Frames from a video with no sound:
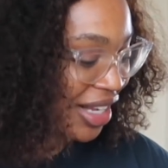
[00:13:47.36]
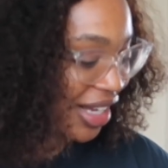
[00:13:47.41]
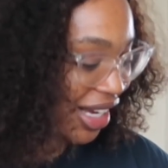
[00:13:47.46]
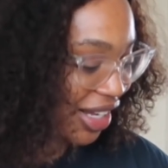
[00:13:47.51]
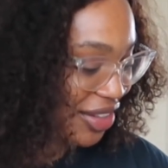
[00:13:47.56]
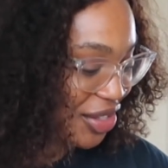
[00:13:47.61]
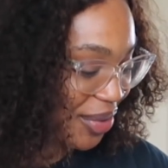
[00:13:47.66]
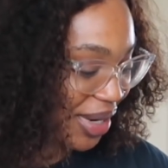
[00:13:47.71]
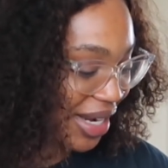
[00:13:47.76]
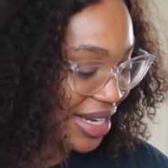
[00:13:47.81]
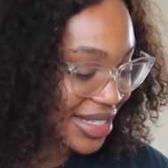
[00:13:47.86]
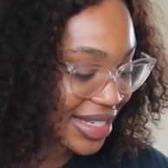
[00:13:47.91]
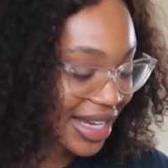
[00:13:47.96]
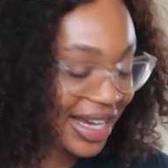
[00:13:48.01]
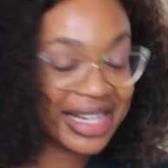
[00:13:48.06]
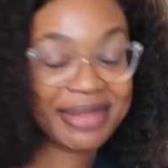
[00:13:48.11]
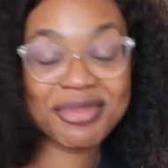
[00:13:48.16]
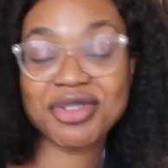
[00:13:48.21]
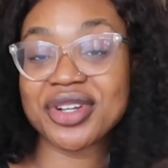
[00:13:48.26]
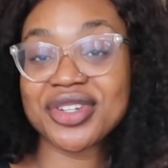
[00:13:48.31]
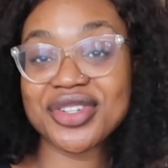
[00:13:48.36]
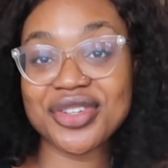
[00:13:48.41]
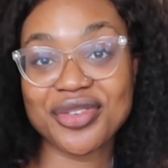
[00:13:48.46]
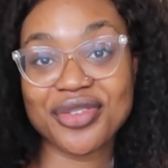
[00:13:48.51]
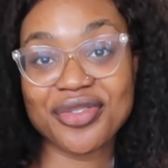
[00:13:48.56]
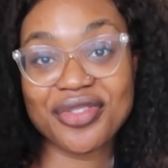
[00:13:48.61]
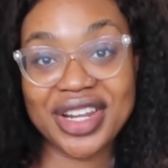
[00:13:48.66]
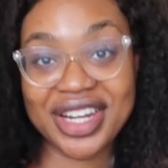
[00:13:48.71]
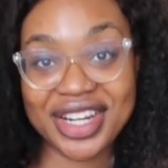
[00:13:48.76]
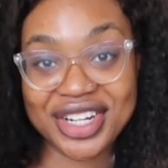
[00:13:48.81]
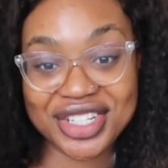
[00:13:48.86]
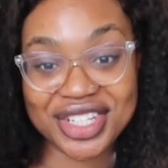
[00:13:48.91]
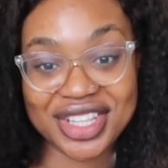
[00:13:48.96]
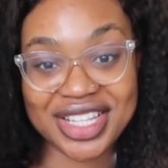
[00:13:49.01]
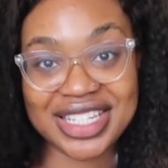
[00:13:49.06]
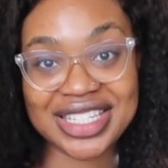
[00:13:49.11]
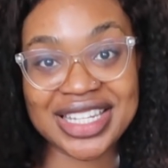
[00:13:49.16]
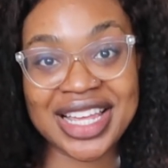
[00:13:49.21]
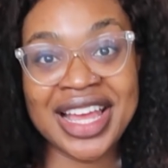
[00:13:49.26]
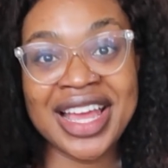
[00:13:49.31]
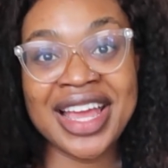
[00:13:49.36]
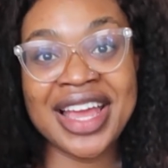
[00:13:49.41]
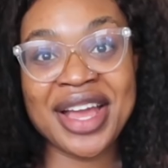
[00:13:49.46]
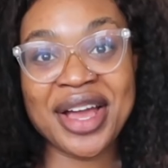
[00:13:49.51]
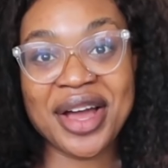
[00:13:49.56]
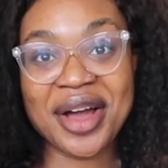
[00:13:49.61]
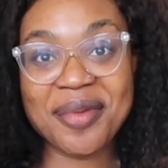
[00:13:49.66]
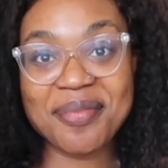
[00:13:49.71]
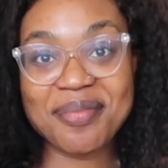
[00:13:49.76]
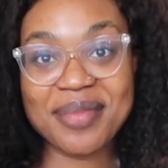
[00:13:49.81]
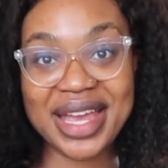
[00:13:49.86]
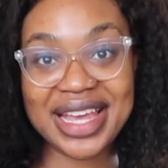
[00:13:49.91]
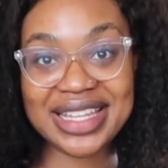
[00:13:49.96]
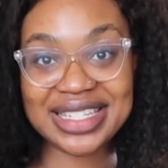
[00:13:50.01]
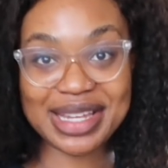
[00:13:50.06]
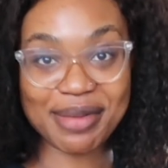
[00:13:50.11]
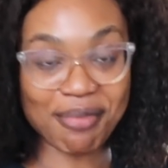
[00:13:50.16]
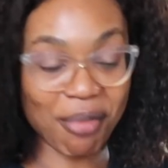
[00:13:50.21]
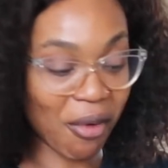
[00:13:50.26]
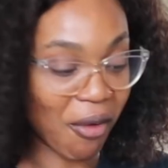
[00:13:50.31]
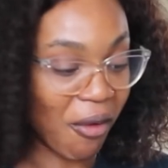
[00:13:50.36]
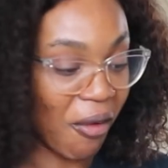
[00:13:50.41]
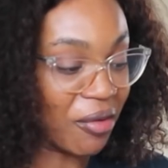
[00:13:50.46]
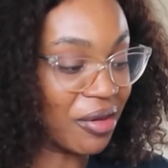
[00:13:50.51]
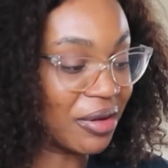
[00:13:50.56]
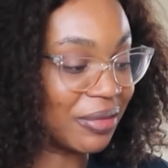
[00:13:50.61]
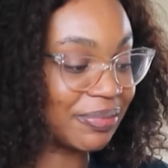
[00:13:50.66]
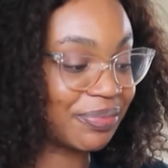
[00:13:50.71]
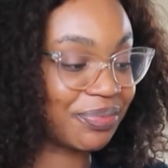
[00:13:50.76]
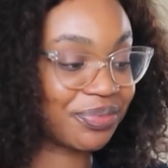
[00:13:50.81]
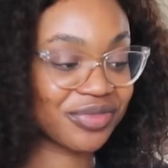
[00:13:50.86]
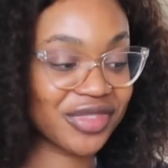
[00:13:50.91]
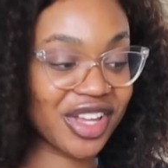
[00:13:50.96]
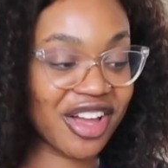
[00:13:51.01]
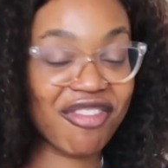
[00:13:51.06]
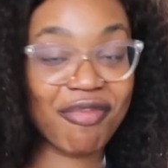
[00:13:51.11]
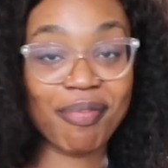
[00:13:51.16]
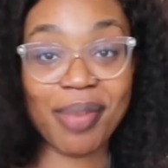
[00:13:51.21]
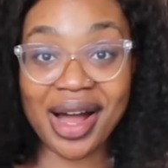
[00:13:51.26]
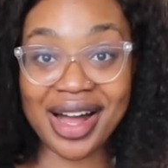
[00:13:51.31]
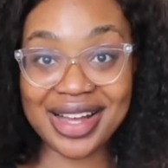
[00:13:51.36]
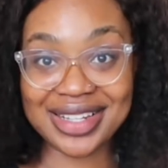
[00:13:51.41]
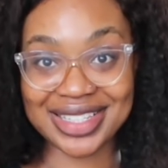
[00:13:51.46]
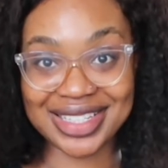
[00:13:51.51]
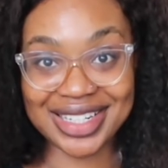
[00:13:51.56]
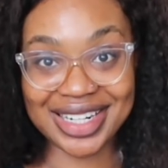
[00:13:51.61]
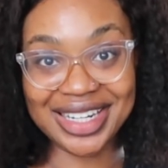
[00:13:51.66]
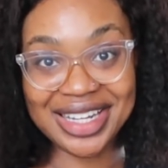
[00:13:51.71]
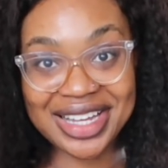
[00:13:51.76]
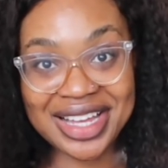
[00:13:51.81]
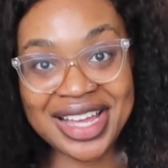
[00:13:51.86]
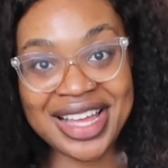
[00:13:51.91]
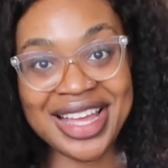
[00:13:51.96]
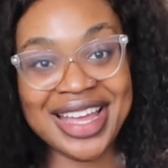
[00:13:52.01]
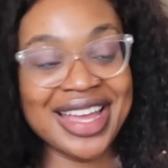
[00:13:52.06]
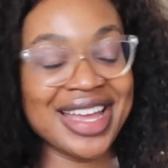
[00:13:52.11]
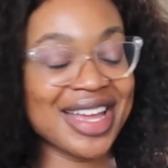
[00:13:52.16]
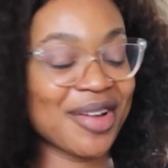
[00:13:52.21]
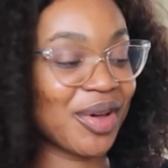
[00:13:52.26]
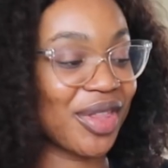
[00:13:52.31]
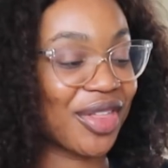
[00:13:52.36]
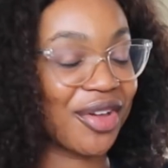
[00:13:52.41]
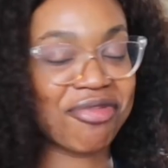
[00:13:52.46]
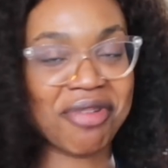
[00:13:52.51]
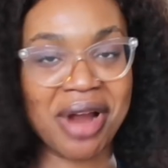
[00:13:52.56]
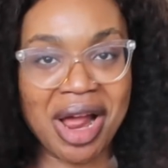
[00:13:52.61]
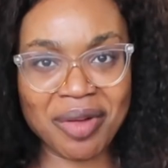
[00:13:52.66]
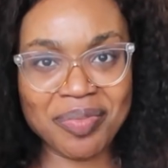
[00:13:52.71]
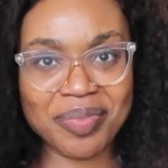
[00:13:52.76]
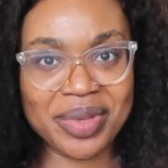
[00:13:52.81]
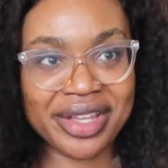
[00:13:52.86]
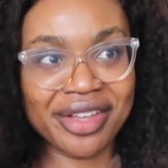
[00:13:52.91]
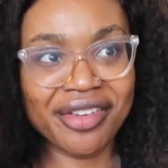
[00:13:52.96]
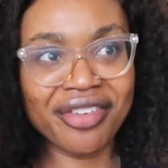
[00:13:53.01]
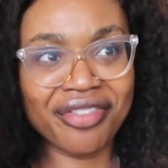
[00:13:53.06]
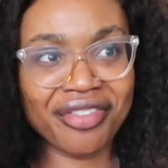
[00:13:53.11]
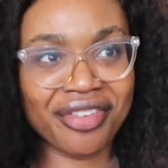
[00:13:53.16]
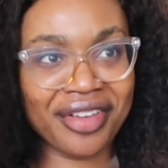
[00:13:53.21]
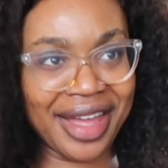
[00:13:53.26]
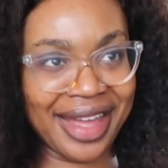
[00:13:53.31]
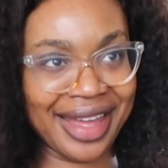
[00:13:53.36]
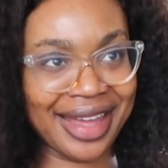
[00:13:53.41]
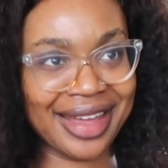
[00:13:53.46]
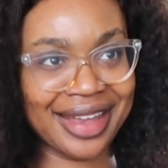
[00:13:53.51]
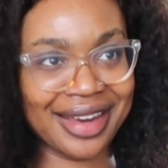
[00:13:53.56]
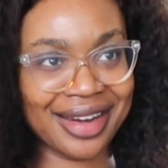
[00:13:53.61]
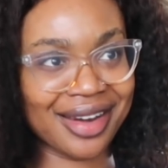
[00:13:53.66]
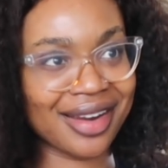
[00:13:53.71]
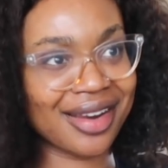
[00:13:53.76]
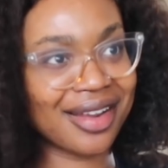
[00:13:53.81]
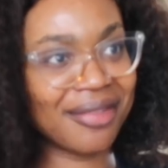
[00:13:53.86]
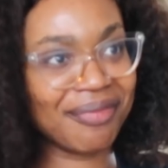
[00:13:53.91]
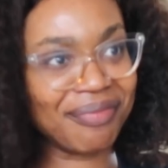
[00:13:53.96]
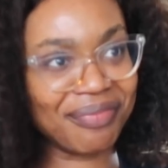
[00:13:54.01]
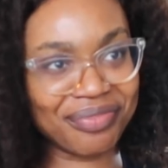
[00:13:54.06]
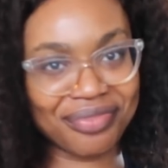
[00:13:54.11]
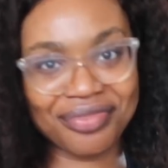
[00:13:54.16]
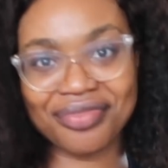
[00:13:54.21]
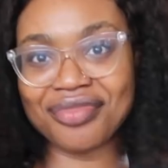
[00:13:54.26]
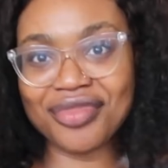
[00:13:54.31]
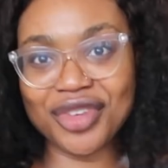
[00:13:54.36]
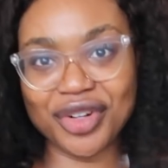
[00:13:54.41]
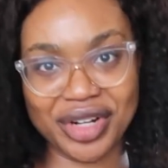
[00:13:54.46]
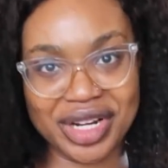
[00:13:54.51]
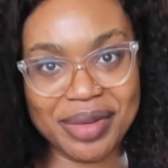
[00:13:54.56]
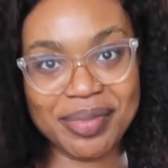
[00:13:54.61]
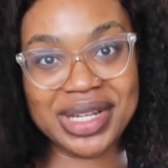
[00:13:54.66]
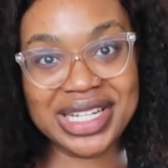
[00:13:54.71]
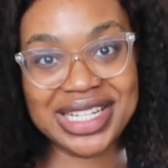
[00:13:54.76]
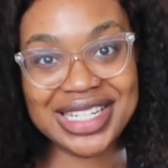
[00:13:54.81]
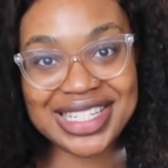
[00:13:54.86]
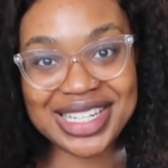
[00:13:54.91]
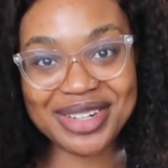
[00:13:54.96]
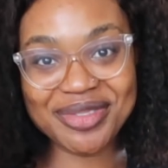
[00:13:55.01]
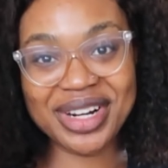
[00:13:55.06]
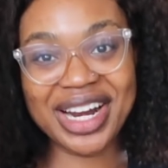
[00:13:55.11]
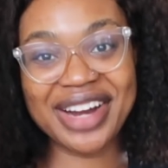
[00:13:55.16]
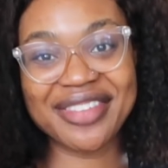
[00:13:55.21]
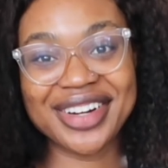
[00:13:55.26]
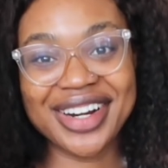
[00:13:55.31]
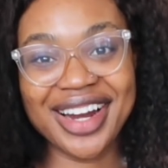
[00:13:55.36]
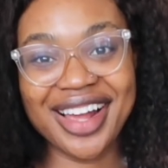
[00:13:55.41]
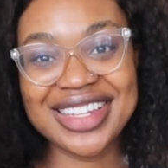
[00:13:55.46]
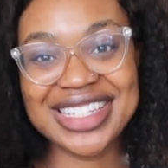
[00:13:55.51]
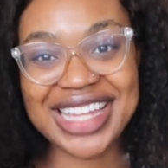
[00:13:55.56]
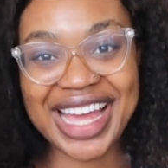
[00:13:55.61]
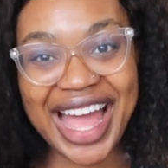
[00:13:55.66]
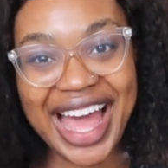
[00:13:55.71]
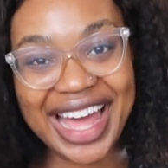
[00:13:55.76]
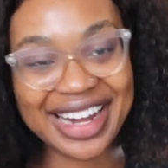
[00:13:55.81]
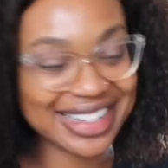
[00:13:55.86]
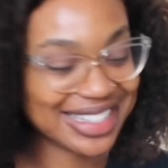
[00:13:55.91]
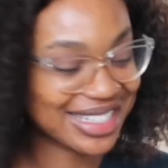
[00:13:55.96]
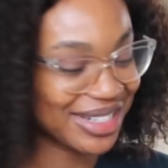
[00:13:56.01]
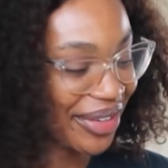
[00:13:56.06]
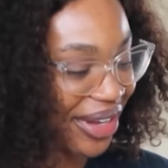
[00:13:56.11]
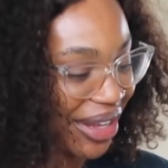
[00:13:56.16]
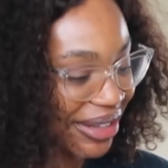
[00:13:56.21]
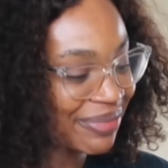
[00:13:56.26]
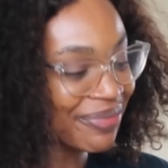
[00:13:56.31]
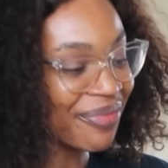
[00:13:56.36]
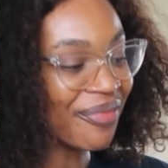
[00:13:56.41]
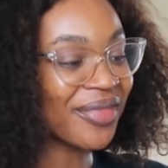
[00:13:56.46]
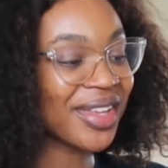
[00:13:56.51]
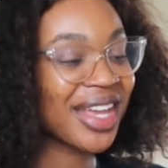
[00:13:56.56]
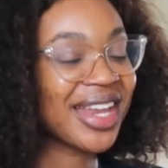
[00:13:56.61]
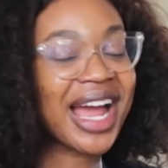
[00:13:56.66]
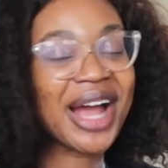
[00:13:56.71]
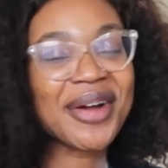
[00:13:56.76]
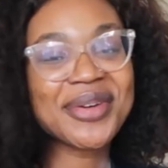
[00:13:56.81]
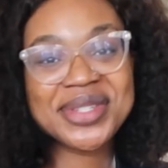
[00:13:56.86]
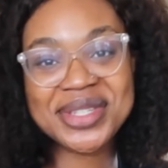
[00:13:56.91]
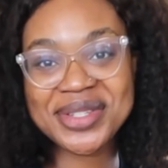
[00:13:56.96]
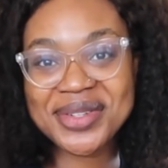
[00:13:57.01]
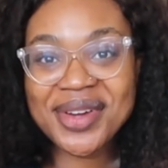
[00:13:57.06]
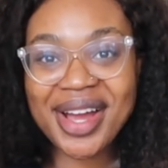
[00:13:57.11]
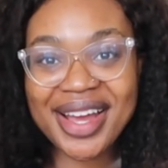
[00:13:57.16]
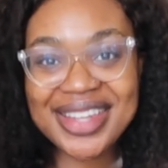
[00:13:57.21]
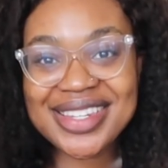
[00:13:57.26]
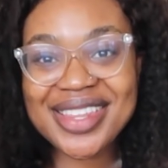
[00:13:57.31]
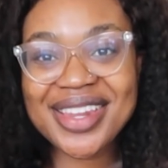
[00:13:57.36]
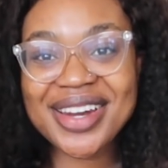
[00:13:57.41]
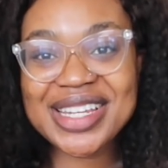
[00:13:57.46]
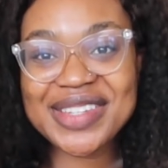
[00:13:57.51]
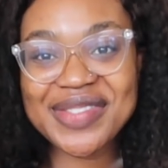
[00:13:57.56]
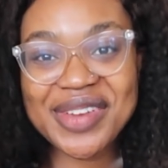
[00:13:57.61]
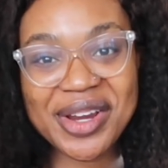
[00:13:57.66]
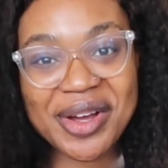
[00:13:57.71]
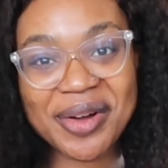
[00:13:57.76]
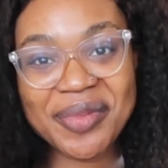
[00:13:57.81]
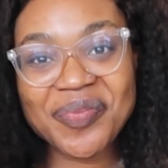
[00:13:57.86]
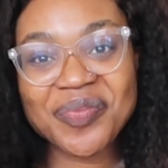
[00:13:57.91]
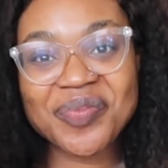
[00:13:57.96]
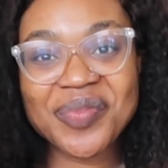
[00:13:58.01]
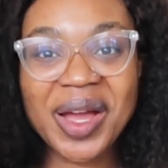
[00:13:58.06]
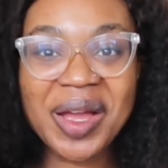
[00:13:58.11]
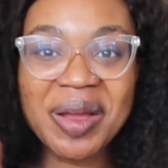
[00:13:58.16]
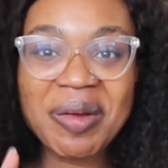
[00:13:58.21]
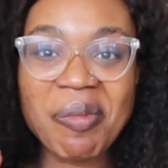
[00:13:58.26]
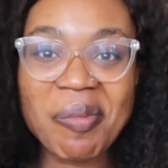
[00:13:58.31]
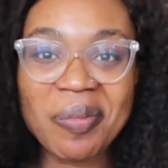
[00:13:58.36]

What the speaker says: Otherwise, I'm going to finish this amazing bowl of pasta with ground beef and green beans and whatever else I added to it. And I will see you guys in the next video. Bye.